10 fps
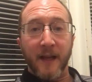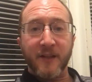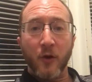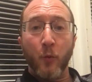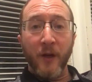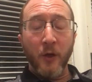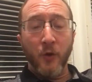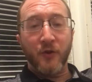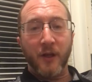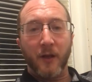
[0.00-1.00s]
And so we
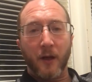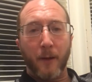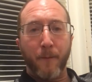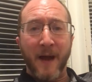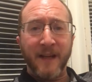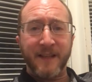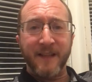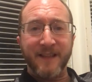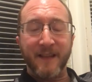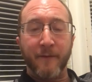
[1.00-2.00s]
use
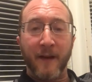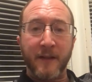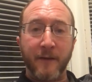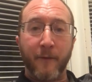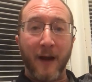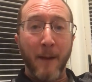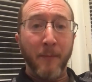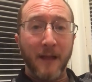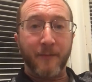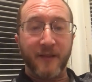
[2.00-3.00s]
medicines invented for
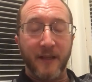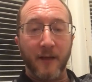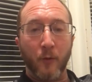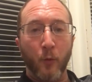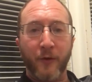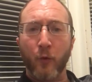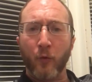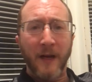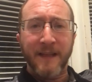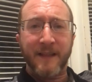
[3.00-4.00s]
epilepsy with
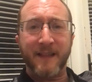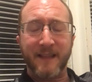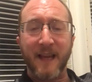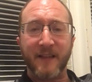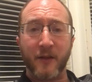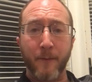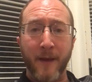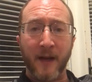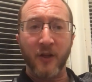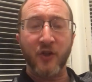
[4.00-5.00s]
great success to
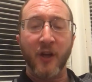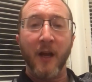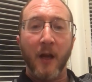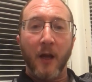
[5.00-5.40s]
manage